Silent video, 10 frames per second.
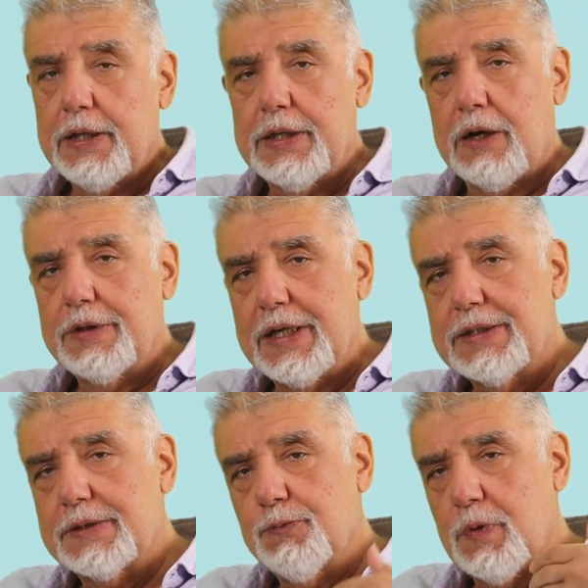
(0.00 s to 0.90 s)
Now,
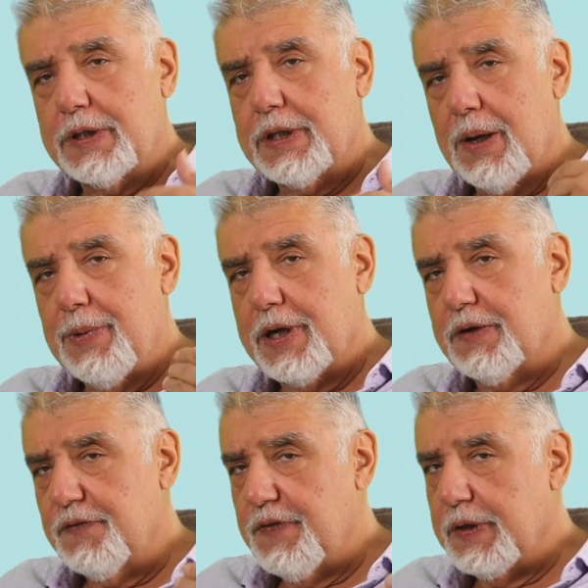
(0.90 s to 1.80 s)
that's what the
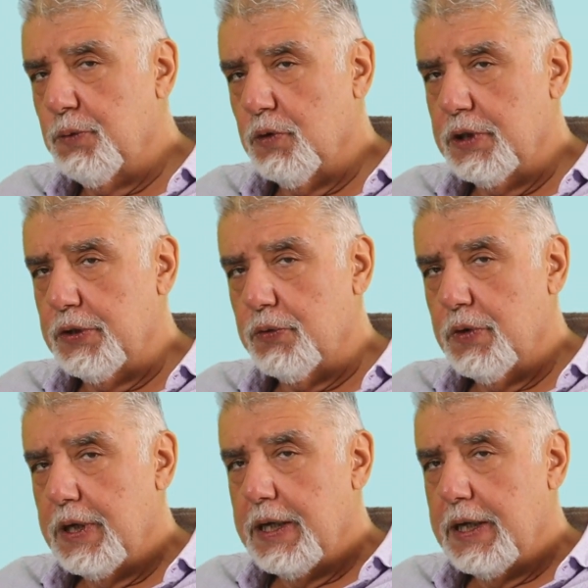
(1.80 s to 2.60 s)
American Fed will do.